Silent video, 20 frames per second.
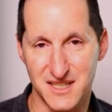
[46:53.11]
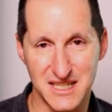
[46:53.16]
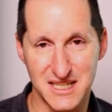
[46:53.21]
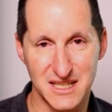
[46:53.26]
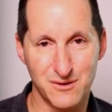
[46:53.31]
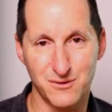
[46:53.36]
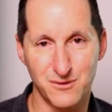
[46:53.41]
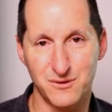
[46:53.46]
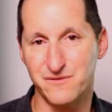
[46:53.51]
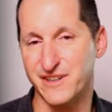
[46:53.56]

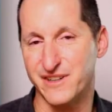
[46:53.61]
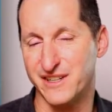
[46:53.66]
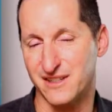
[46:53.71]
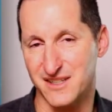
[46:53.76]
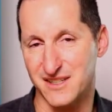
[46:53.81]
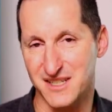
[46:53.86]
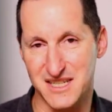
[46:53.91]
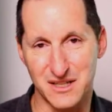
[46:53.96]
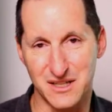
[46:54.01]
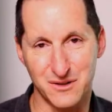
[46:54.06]

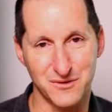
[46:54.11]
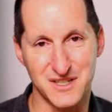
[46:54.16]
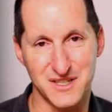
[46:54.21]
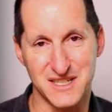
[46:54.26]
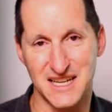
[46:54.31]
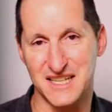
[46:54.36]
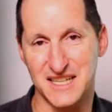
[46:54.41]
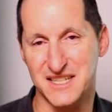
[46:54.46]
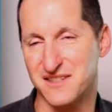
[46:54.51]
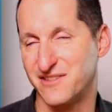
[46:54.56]
$SQL
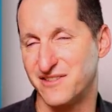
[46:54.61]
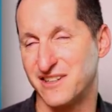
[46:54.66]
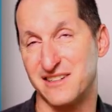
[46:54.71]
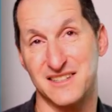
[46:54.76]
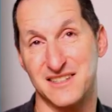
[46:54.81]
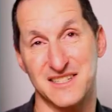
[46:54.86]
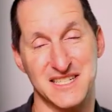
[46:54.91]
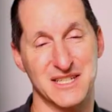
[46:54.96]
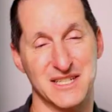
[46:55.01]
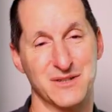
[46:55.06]
stats,
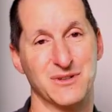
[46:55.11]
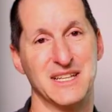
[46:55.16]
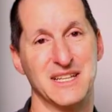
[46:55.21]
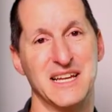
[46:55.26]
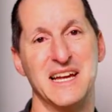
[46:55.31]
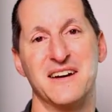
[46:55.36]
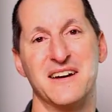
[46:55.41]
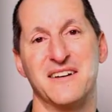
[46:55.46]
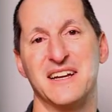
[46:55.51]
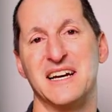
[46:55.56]
$SQL
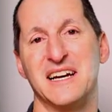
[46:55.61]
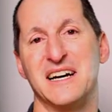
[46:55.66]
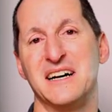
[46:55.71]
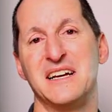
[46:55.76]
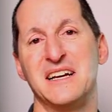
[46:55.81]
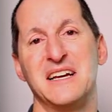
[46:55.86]
area,